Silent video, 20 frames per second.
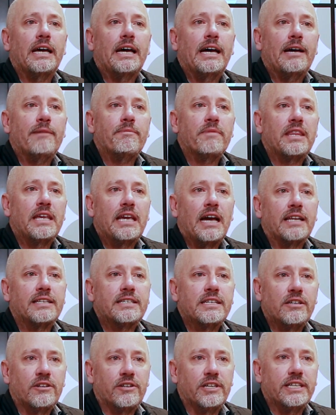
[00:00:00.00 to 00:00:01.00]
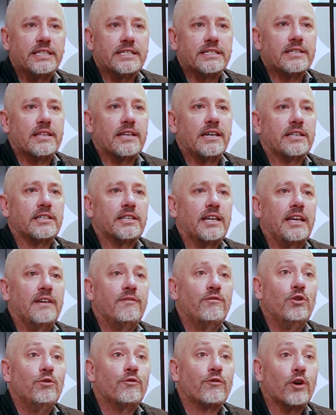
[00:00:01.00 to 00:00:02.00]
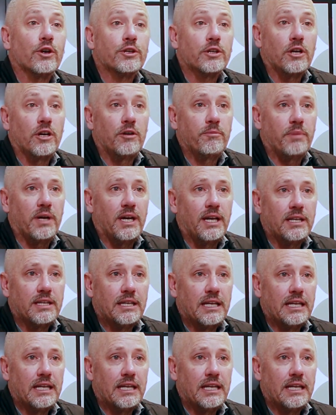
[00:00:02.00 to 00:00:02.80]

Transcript: the idea is that if you've got Copilot